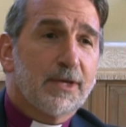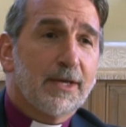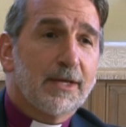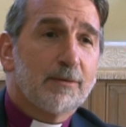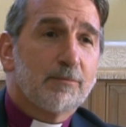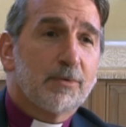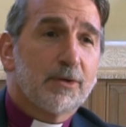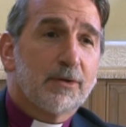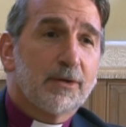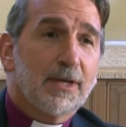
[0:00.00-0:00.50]

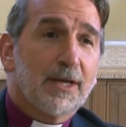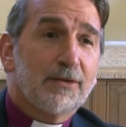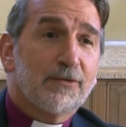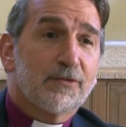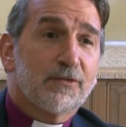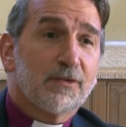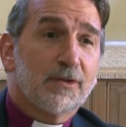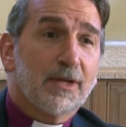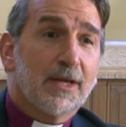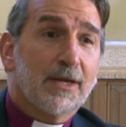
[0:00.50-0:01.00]
Canterbury had
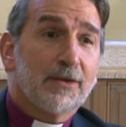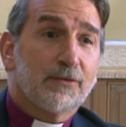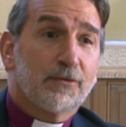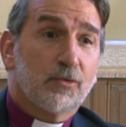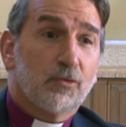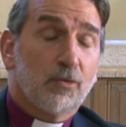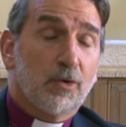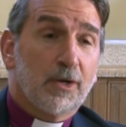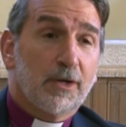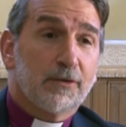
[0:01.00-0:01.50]
sent out
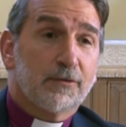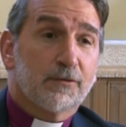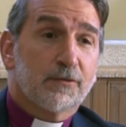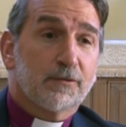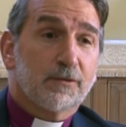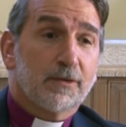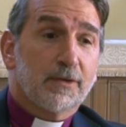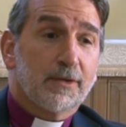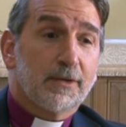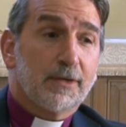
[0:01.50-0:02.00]
to
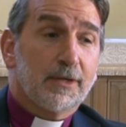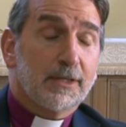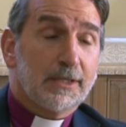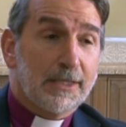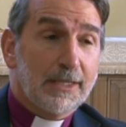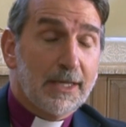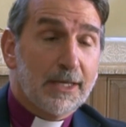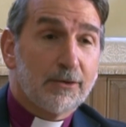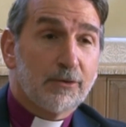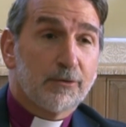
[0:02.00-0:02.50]
us a
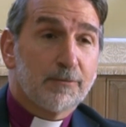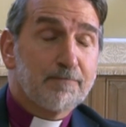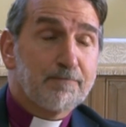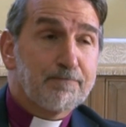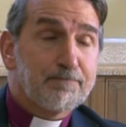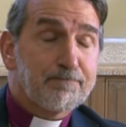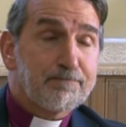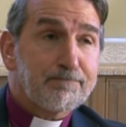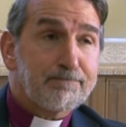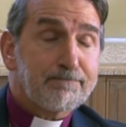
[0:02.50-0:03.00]
letter
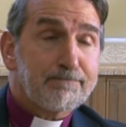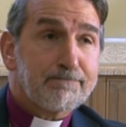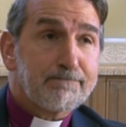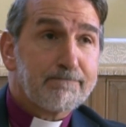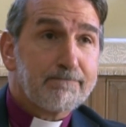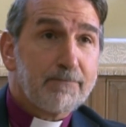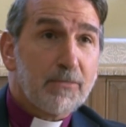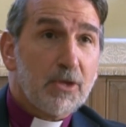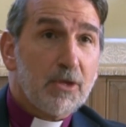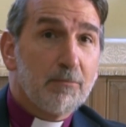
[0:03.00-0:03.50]

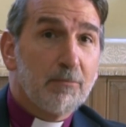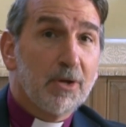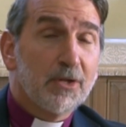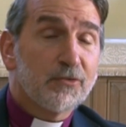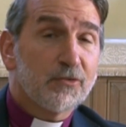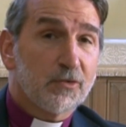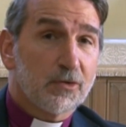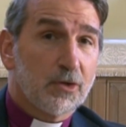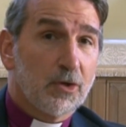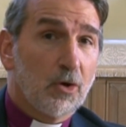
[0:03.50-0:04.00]

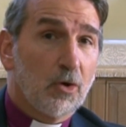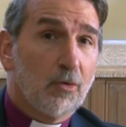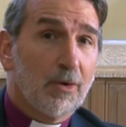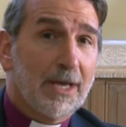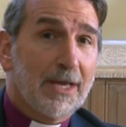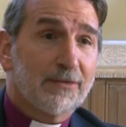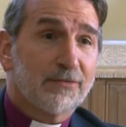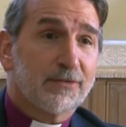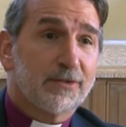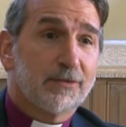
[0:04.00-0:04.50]
months ago
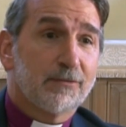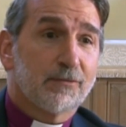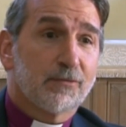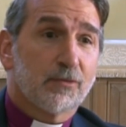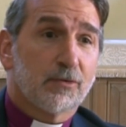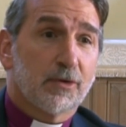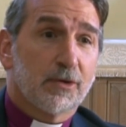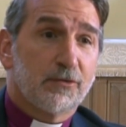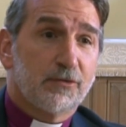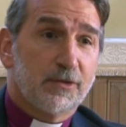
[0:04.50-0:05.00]
asking
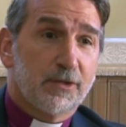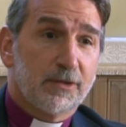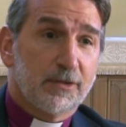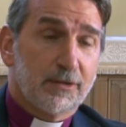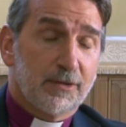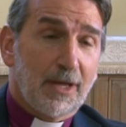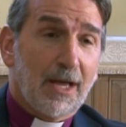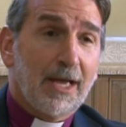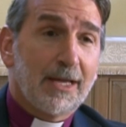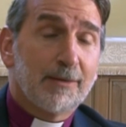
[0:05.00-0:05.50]
for
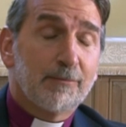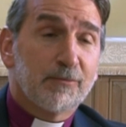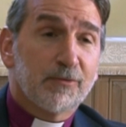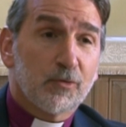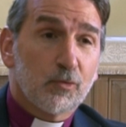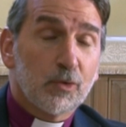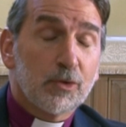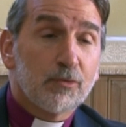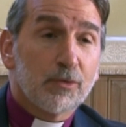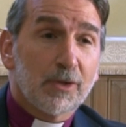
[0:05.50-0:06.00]
items
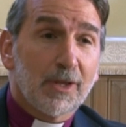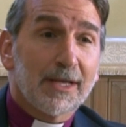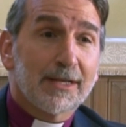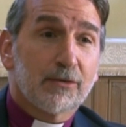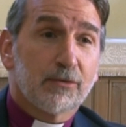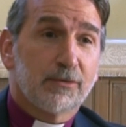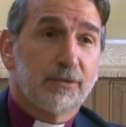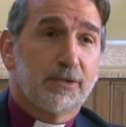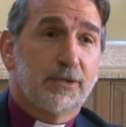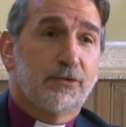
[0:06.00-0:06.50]
that we would
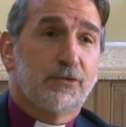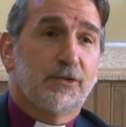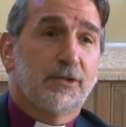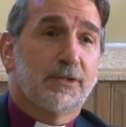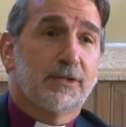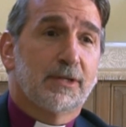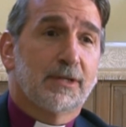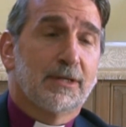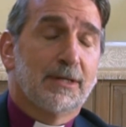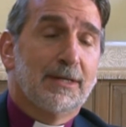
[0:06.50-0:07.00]
like on the
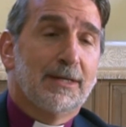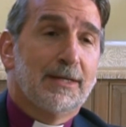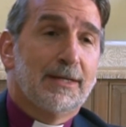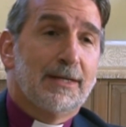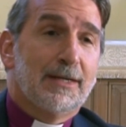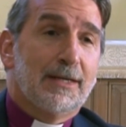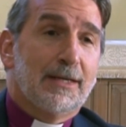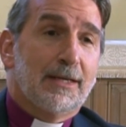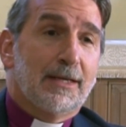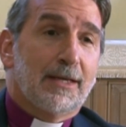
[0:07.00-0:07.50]
agenda.
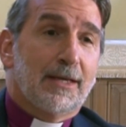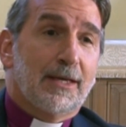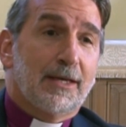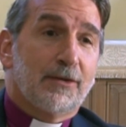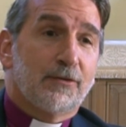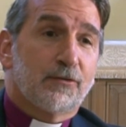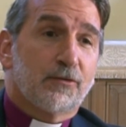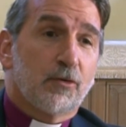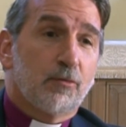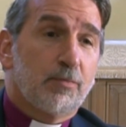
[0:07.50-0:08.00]

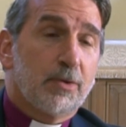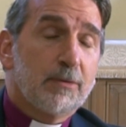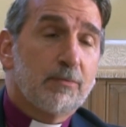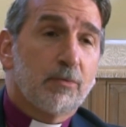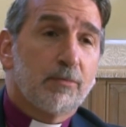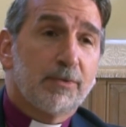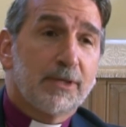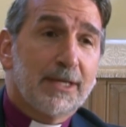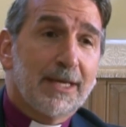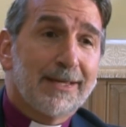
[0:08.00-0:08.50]
And so
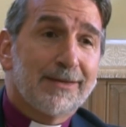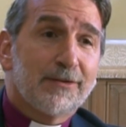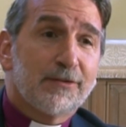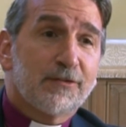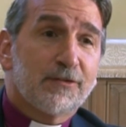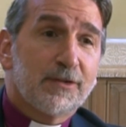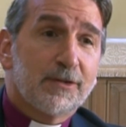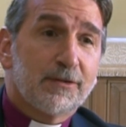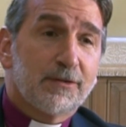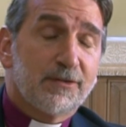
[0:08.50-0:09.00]
people began to
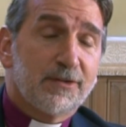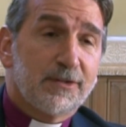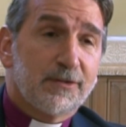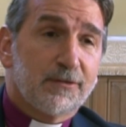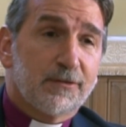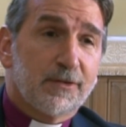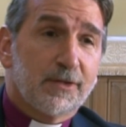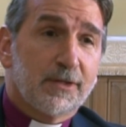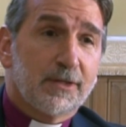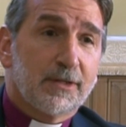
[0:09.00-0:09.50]
send
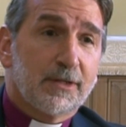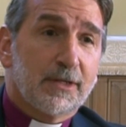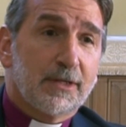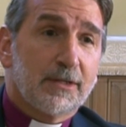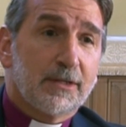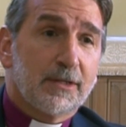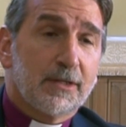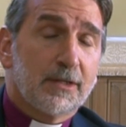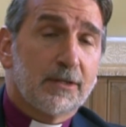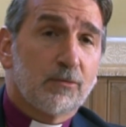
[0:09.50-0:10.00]
things in,
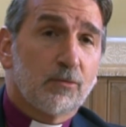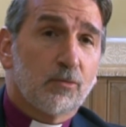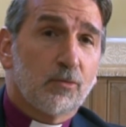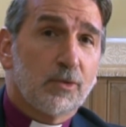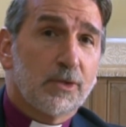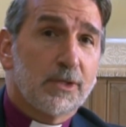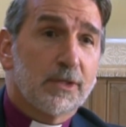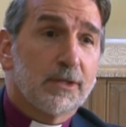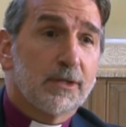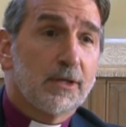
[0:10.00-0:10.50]
and then
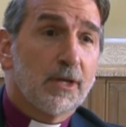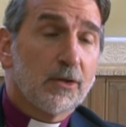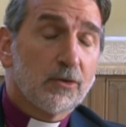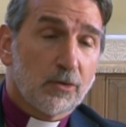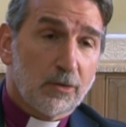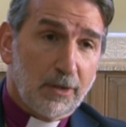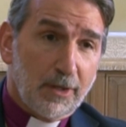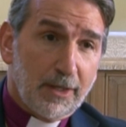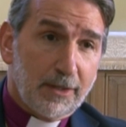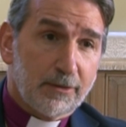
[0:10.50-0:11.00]
we get
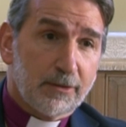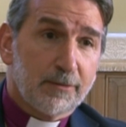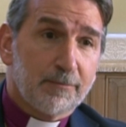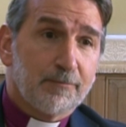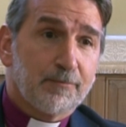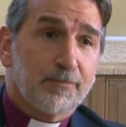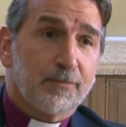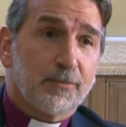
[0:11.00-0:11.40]
another letter